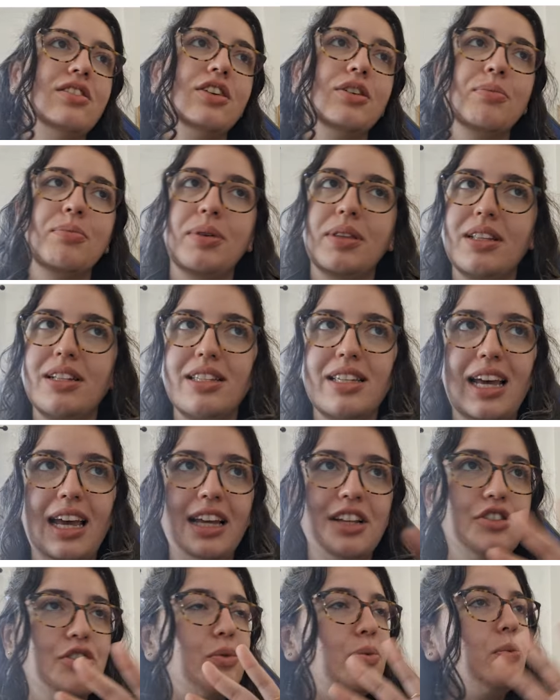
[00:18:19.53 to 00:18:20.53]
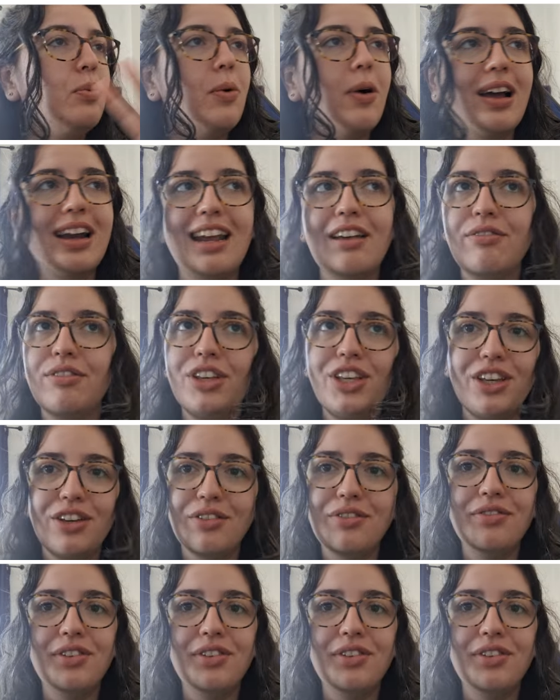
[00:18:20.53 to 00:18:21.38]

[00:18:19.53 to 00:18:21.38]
You can put the date, whatever you